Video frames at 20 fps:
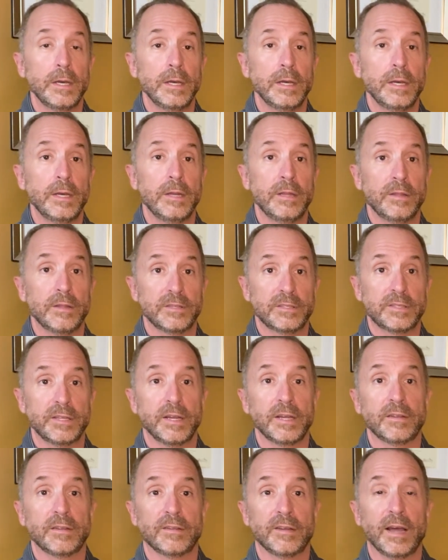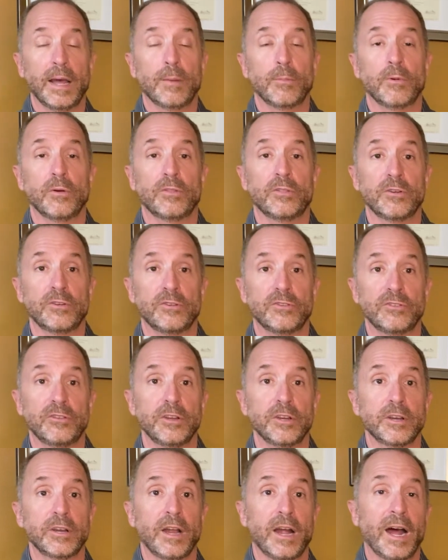And in this day and time, with
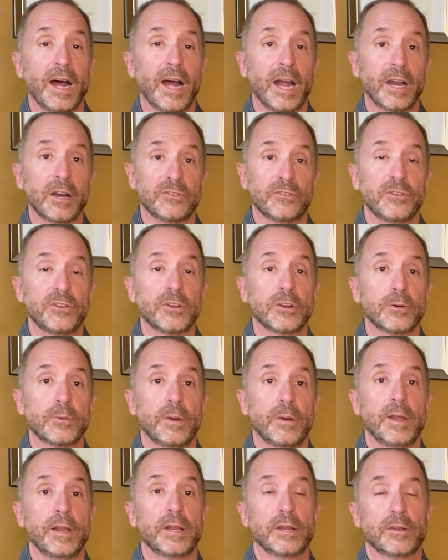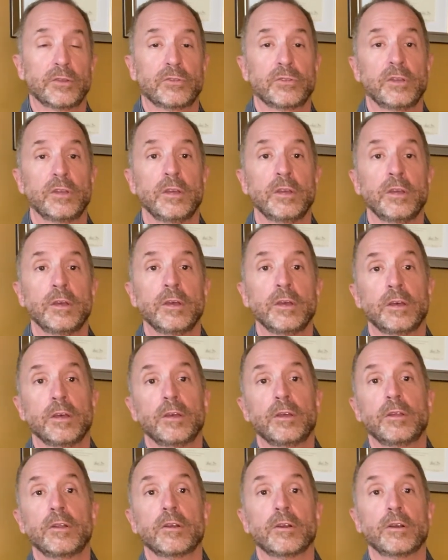your higher SEER ratings,
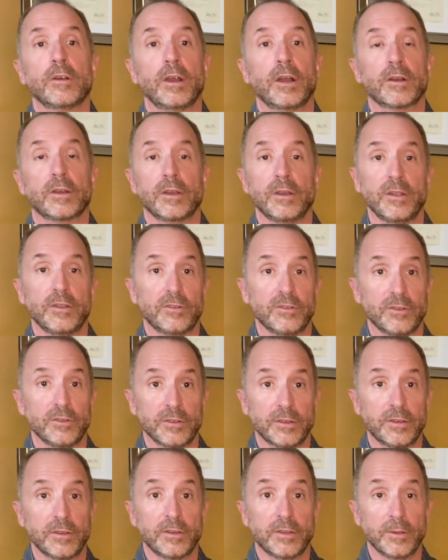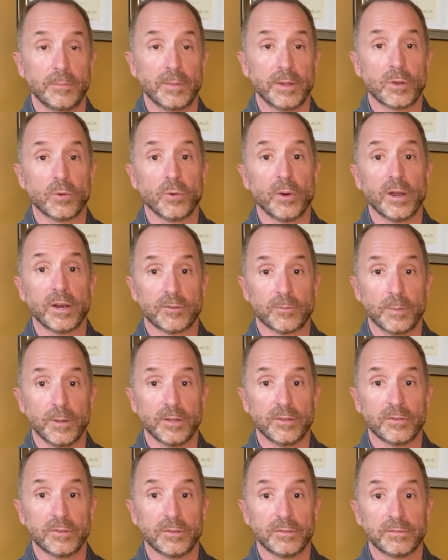your air conditioning can be quite
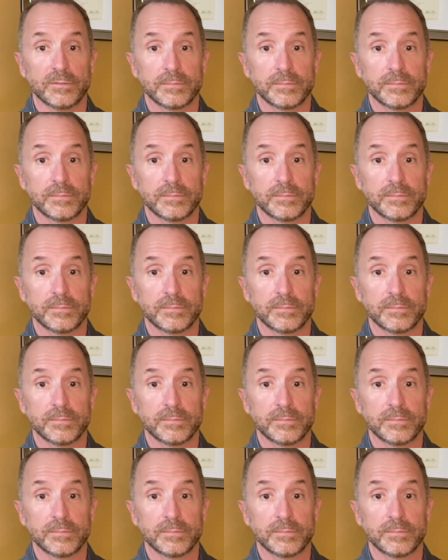expensive.